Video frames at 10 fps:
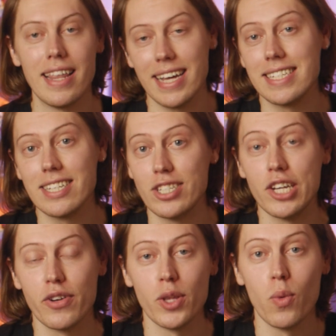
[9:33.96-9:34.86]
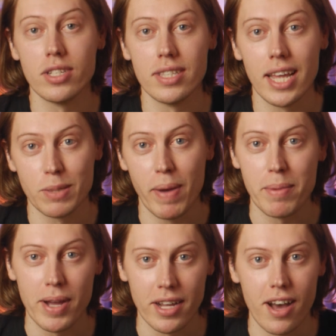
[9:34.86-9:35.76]
think I still secretly wanted that
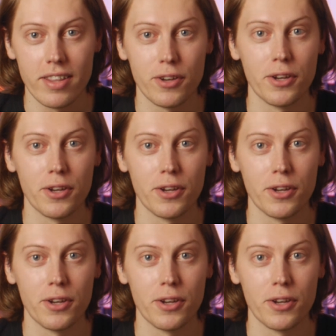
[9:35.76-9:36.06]
Spider-Man car though.